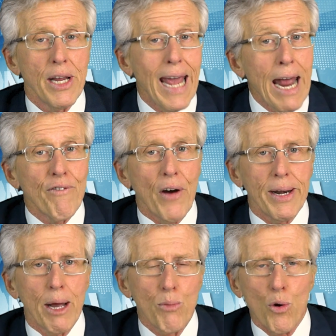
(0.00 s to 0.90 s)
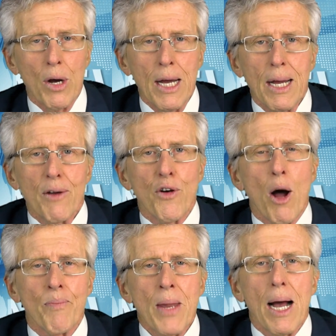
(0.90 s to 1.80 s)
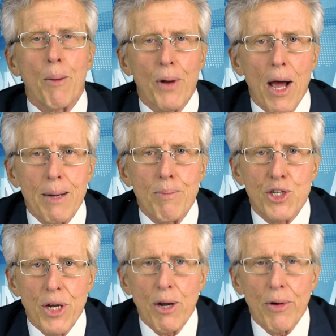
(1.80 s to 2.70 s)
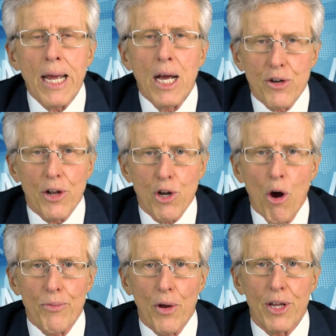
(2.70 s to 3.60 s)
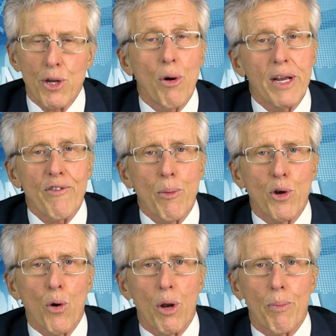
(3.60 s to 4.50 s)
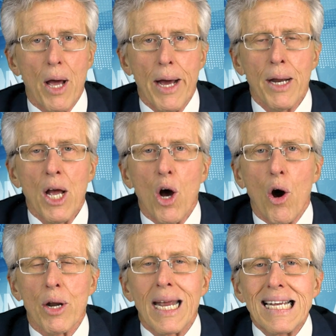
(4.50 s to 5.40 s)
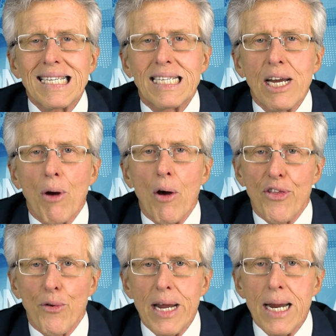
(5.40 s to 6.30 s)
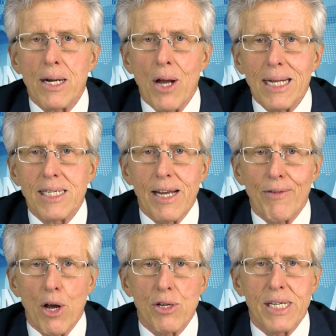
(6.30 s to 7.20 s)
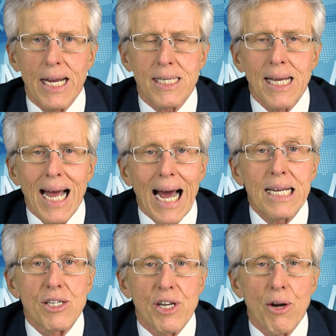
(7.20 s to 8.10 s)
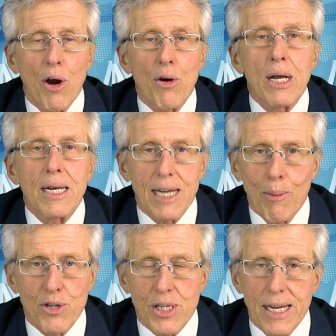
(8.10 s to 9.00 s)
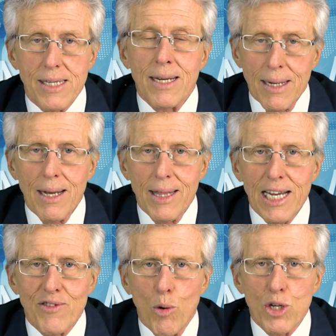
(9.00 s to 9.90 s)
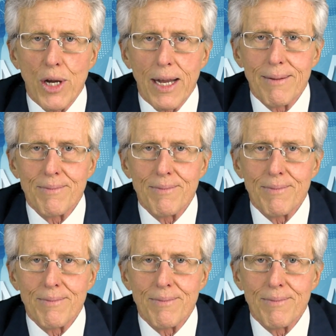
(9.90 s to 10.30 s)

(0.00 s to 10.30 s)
you can find out more from appliedmachinery.com.au or give them a call, Applied, on 03 9706 8066. And thanks for watching.